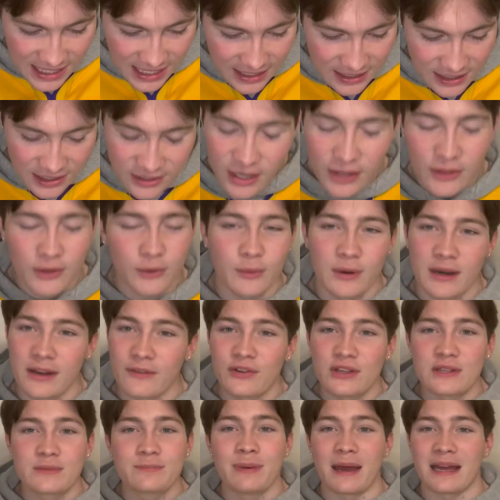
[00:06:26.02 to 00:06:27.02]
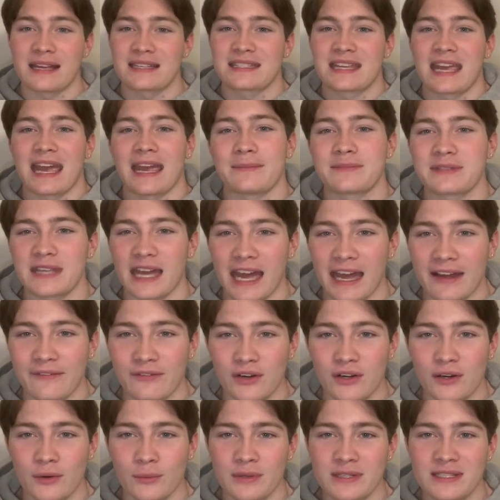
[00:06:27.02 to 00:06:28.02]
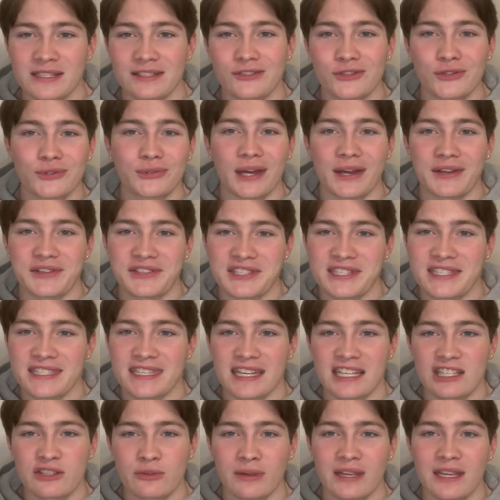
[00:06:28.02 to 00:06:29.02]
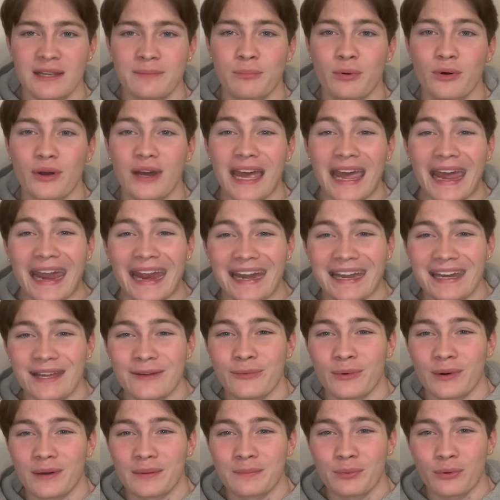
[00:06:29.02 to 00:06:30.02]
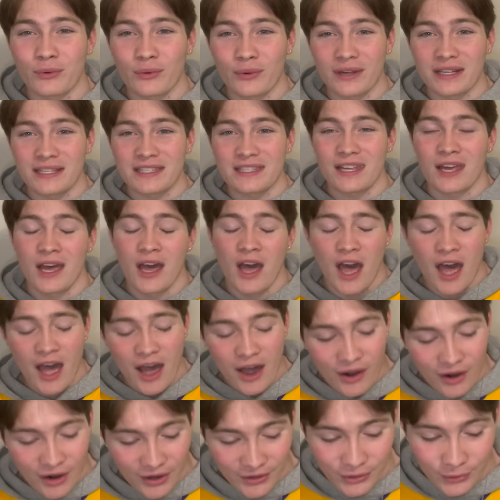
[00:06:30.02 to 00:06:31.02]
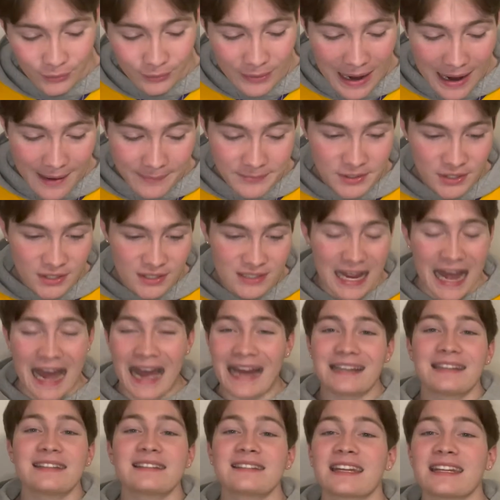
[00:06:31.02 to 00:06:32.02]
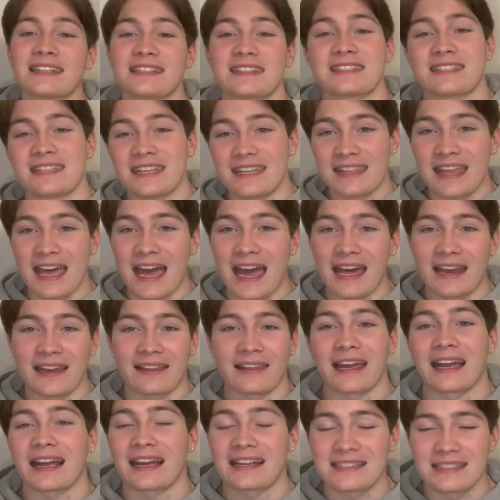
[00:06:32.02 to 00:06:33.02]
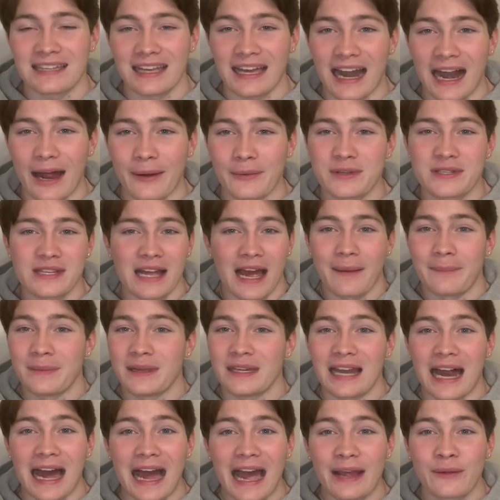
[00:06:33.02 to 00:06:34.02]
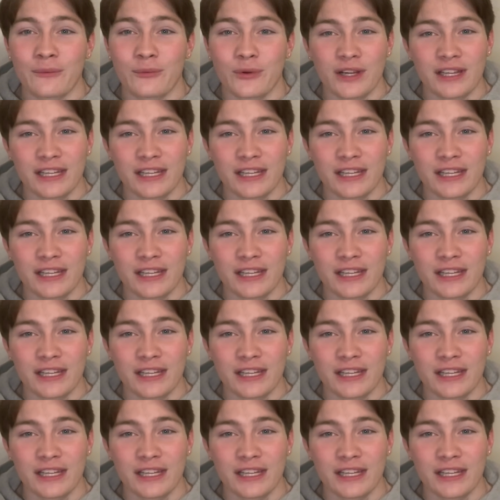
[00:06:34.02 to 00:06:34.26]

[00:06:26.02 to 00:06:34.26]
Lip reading: Another one of his best games ever was in 2006 when he put 81 points on the Raptors. I didn't get to see that. Like I said, I really